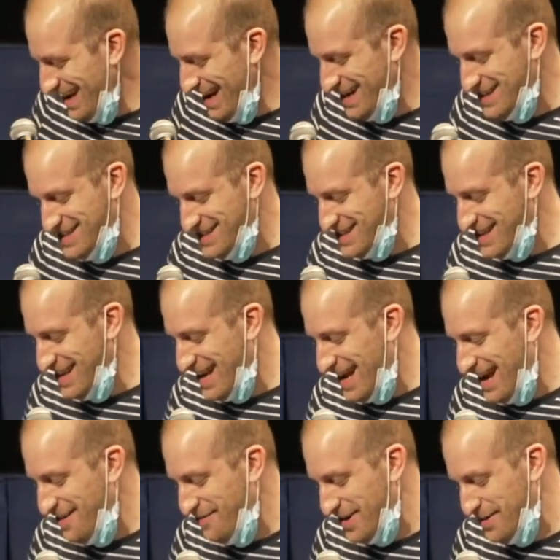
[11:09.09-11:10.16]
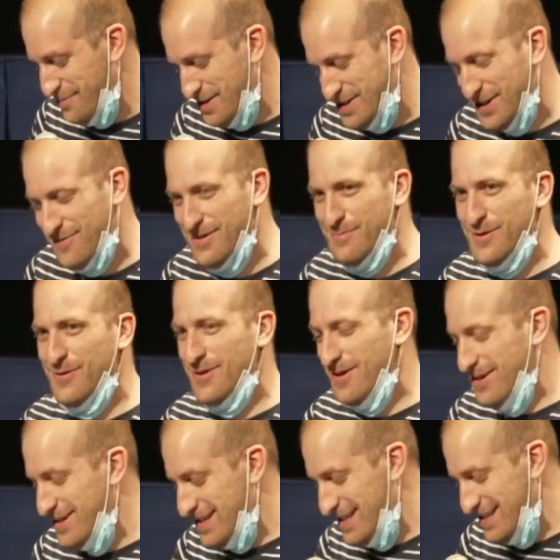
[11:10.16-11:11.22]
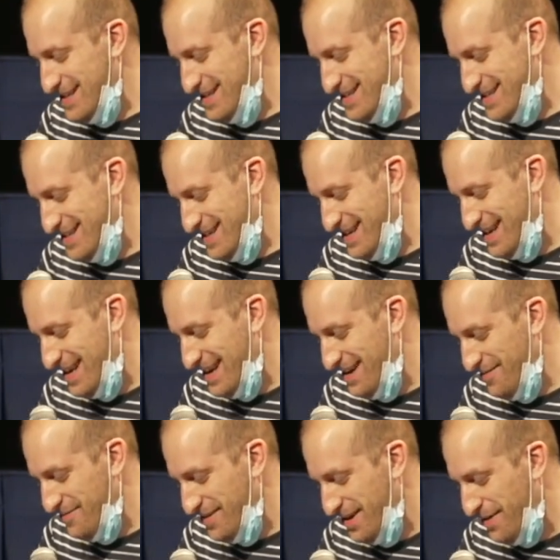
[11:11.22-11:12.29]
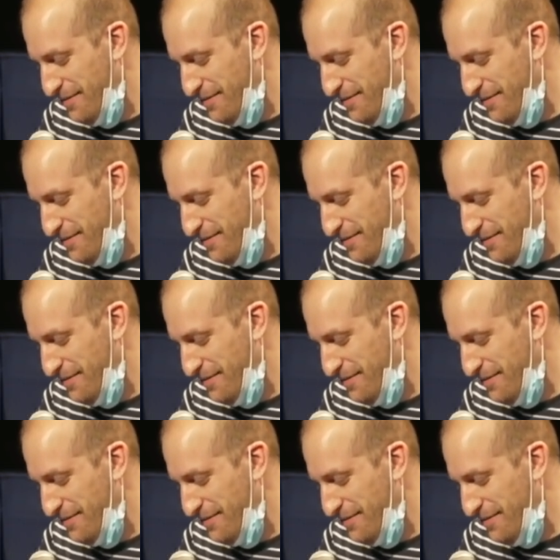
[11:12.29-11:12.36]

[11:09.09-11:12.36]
could just like have like a bunch of cryptocurrencies and just like have like